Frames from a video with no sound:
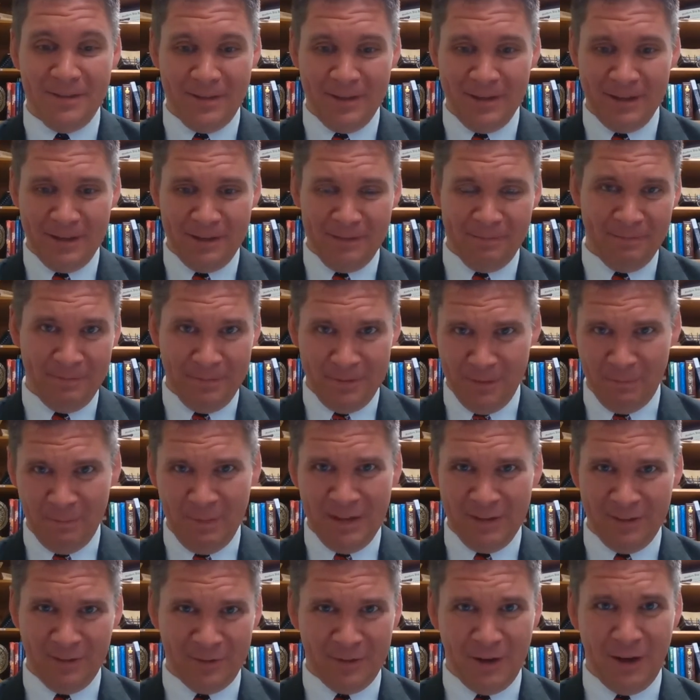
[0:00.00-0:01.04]
the
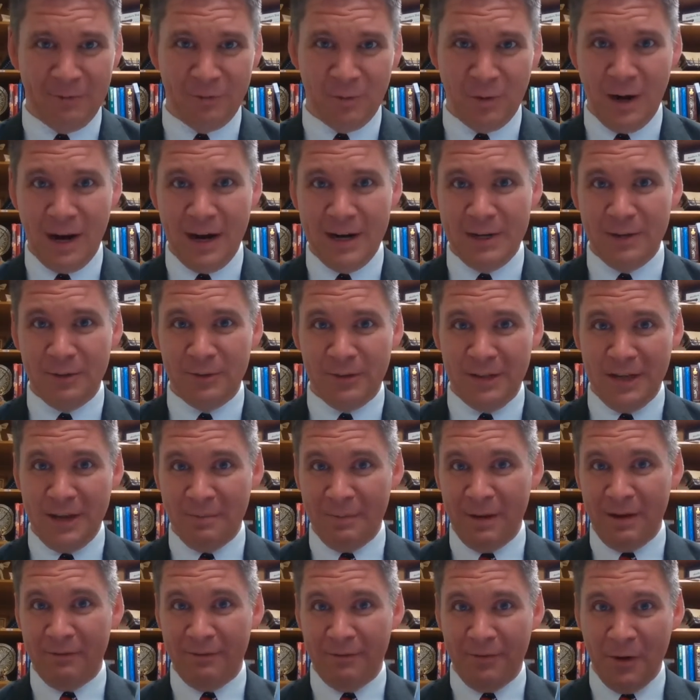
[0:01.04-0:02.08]
piece of software I use to get
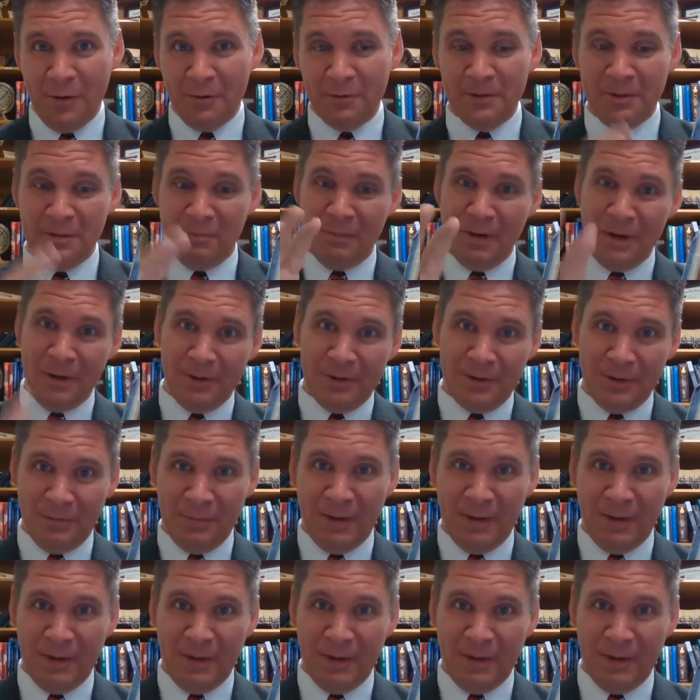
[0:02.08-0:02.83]
my phone to mirror to